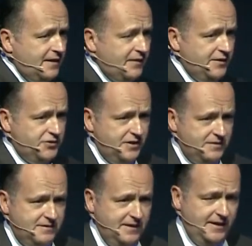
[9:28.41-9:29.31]
than
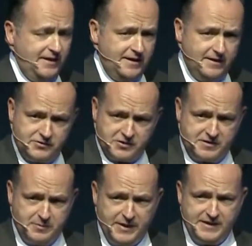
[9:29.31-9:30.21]
just the
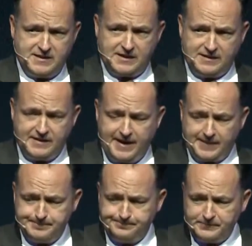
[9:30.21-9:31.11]
basic attack.